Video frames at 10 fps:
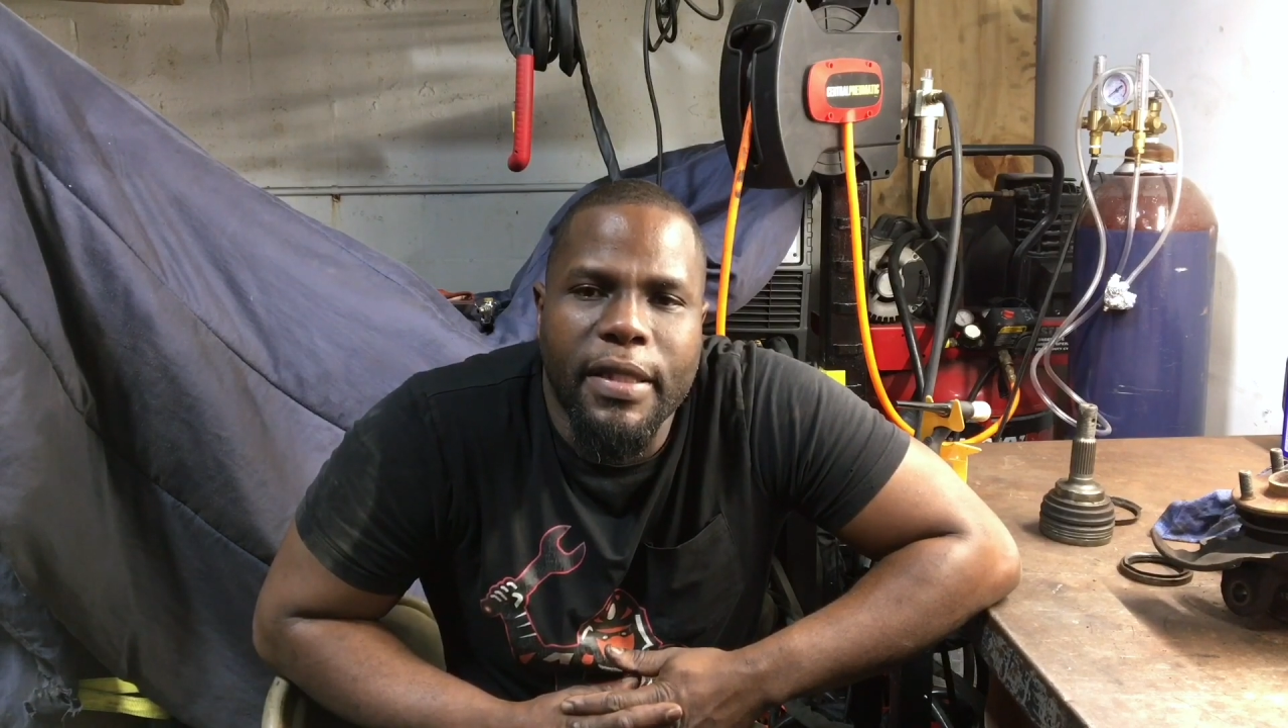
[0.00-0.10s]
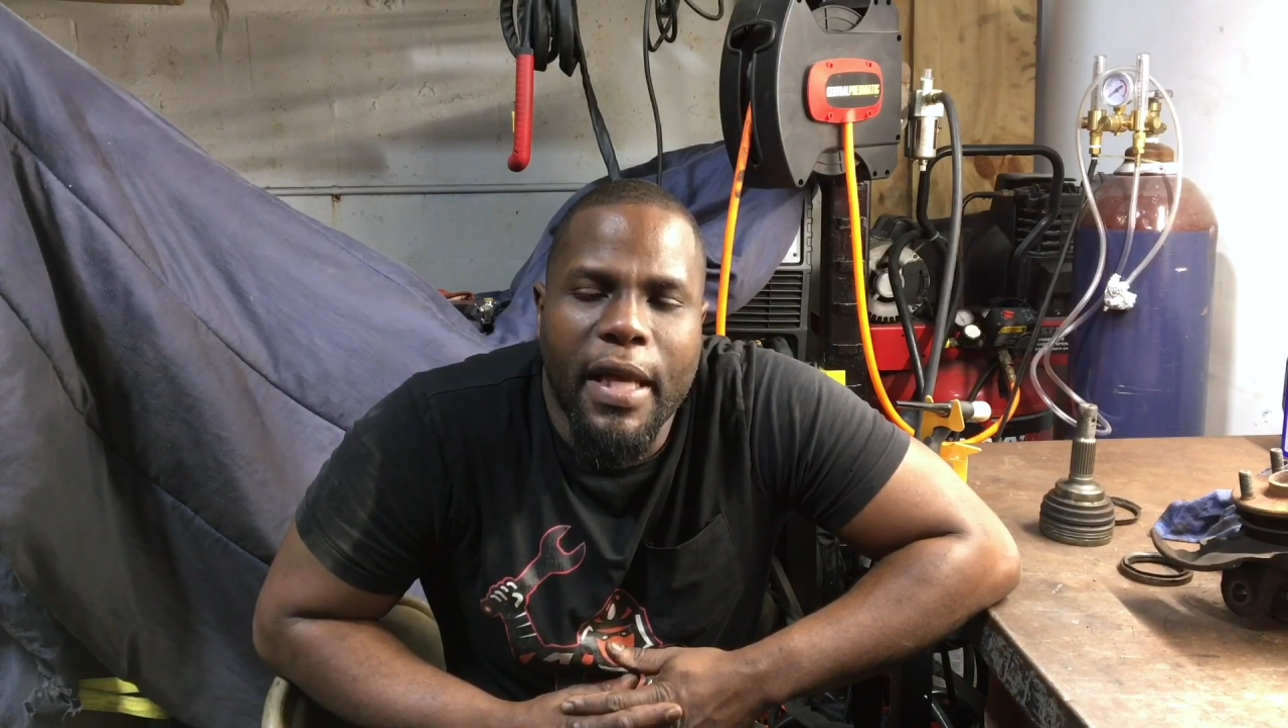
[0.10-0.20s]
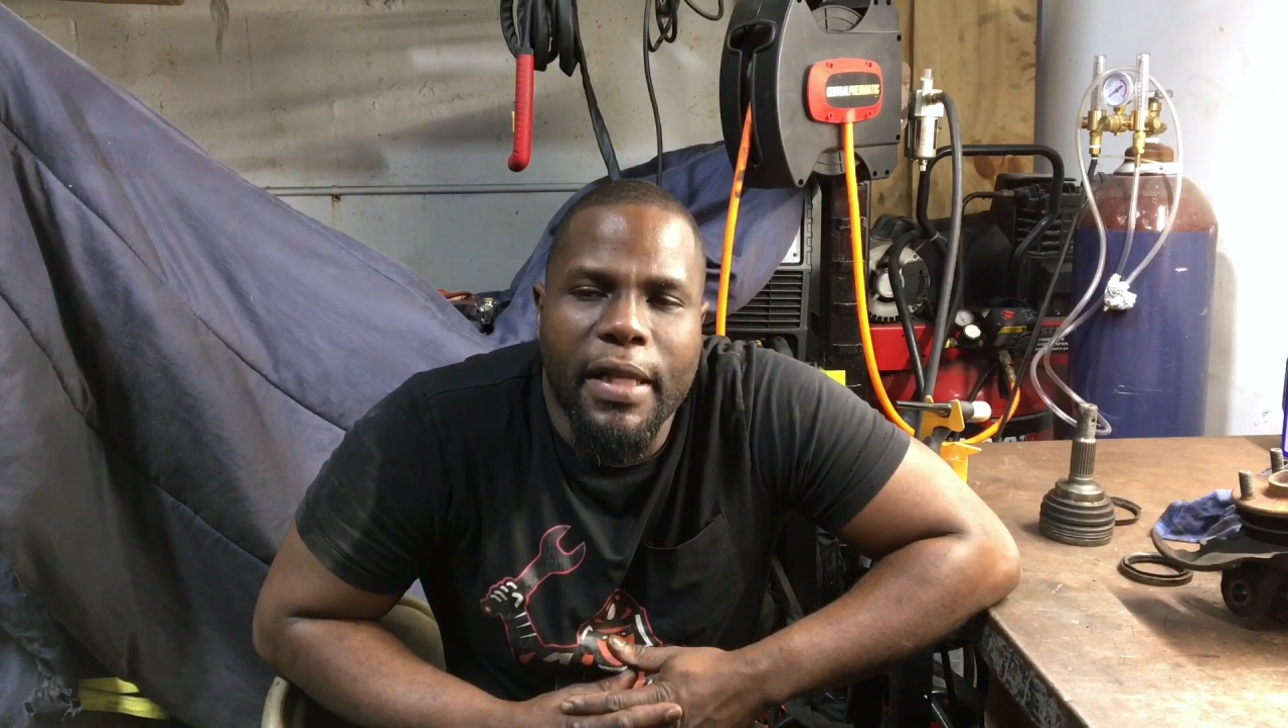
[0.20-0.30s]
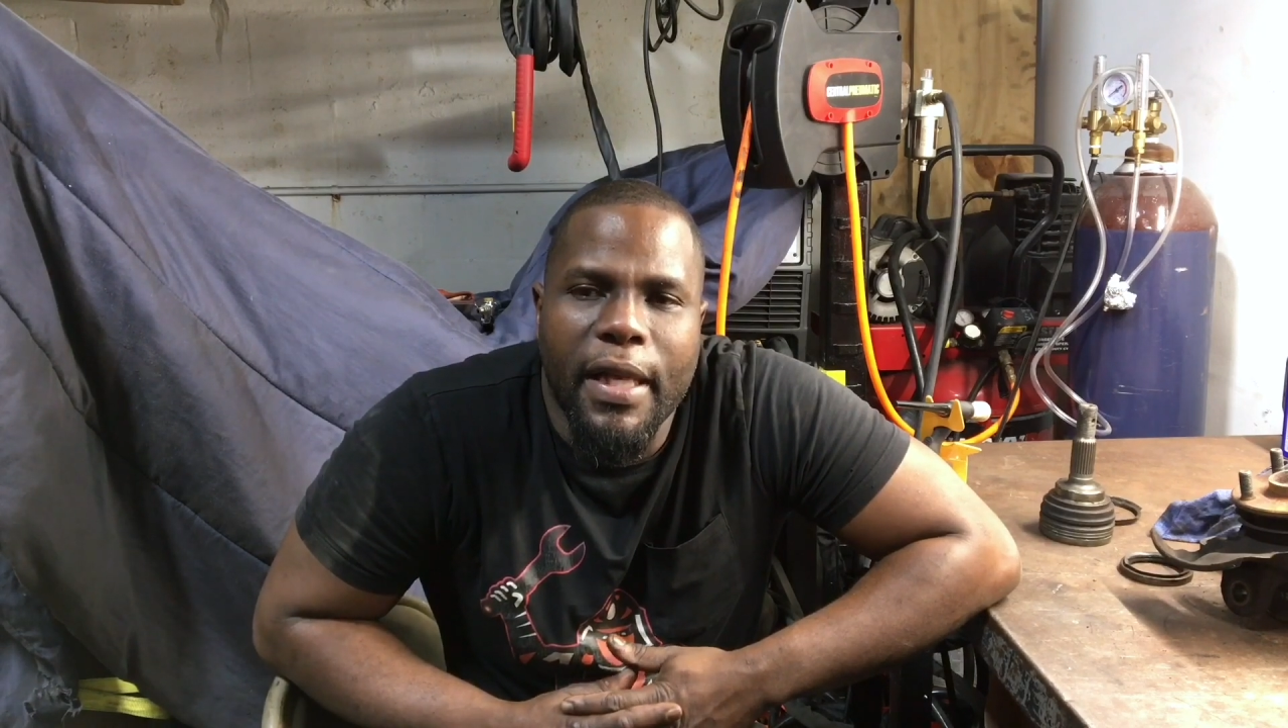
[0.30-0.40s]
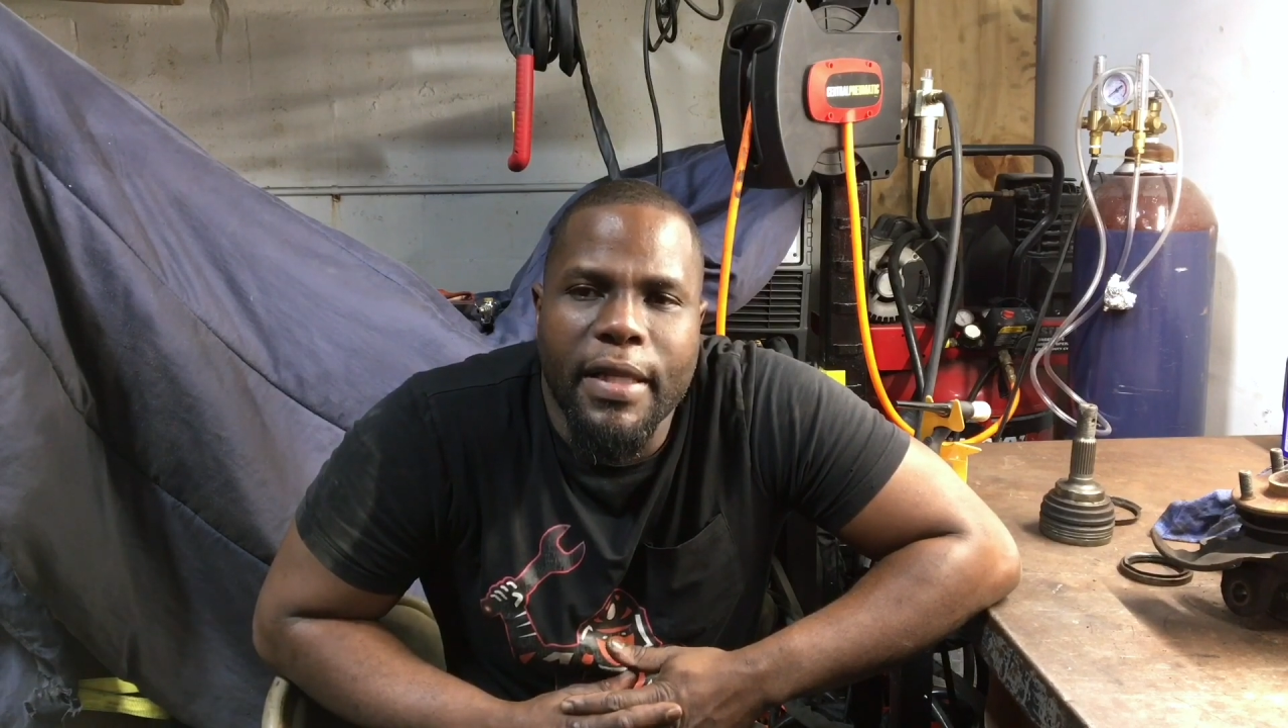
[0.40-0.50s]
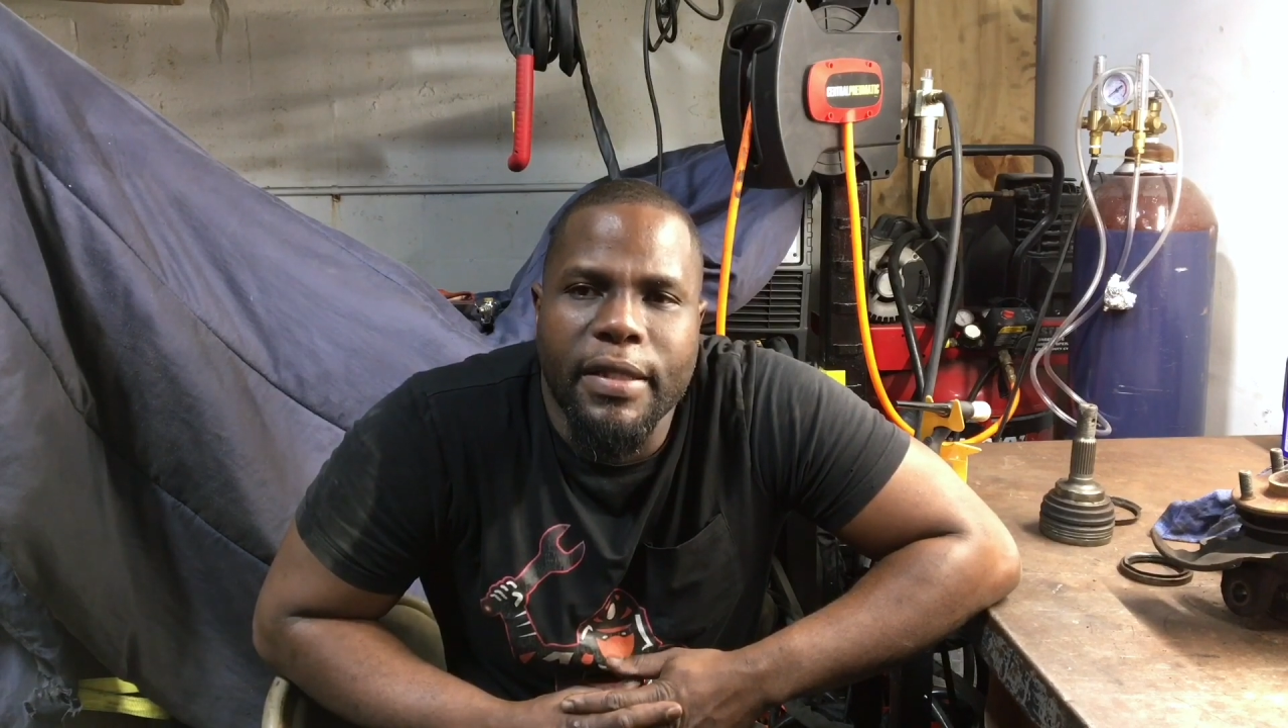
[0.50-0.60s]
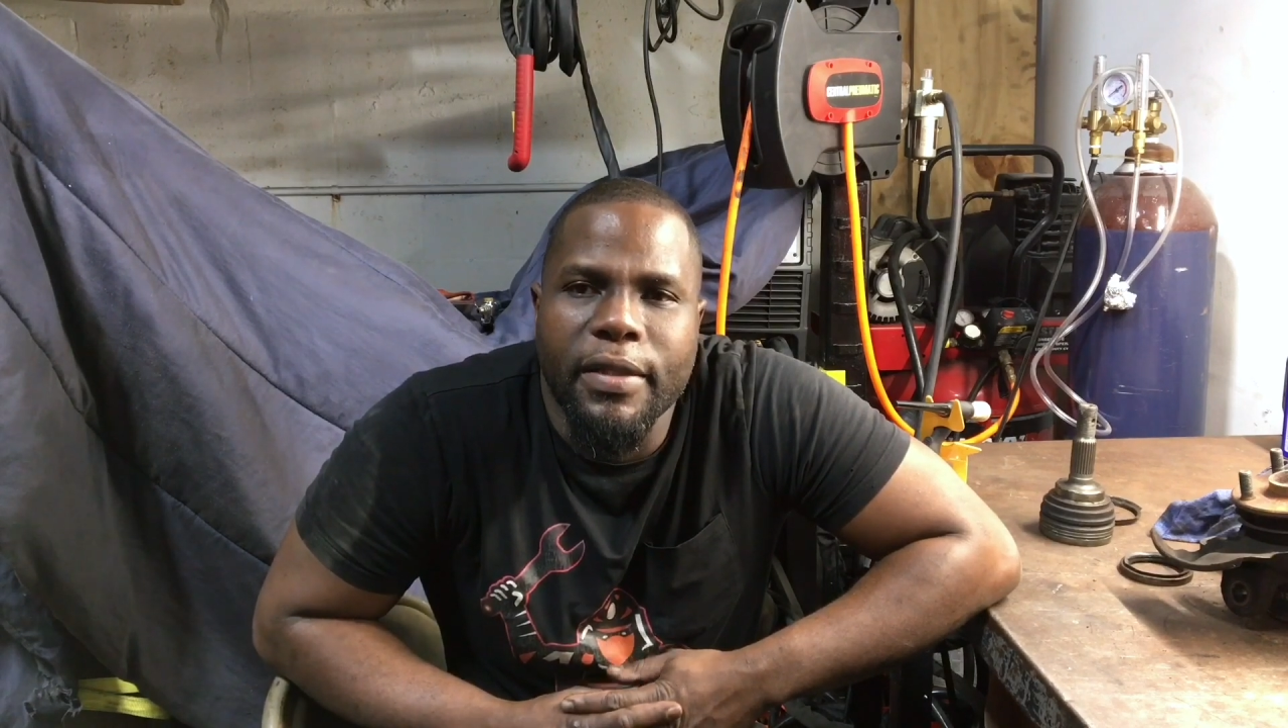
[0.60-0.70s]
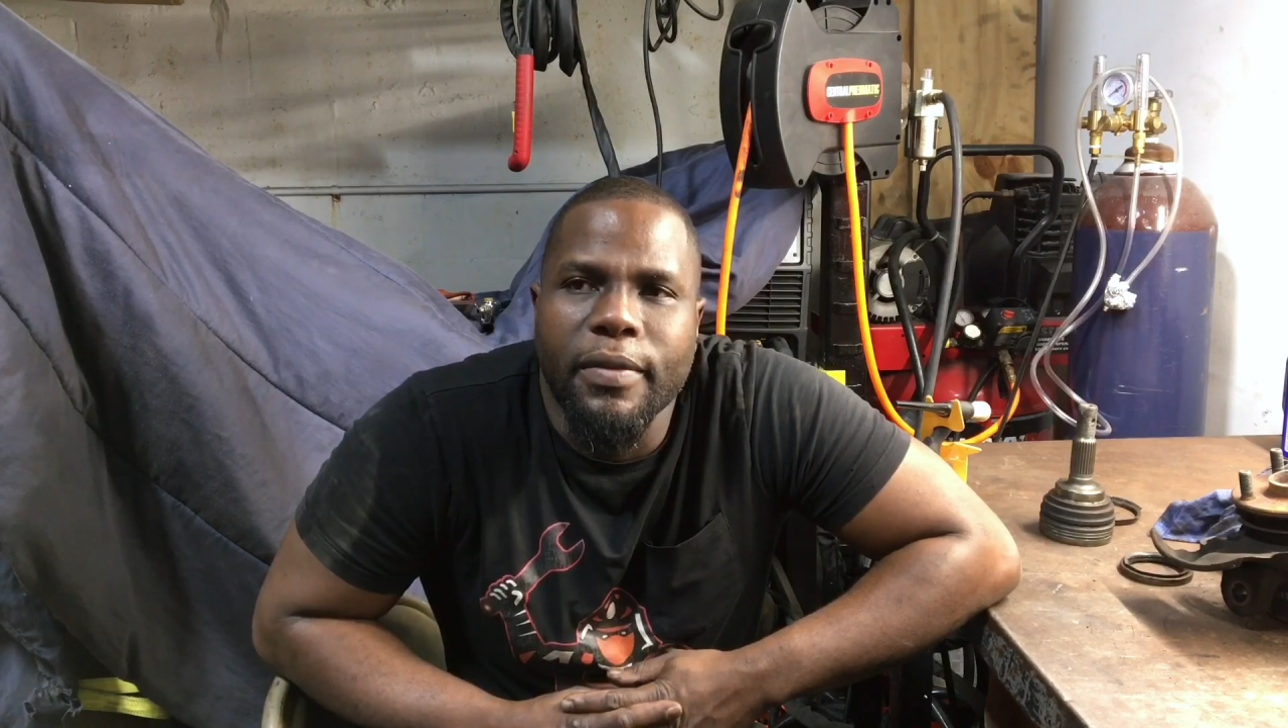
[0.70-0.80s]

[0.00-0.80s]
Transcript: that, that's,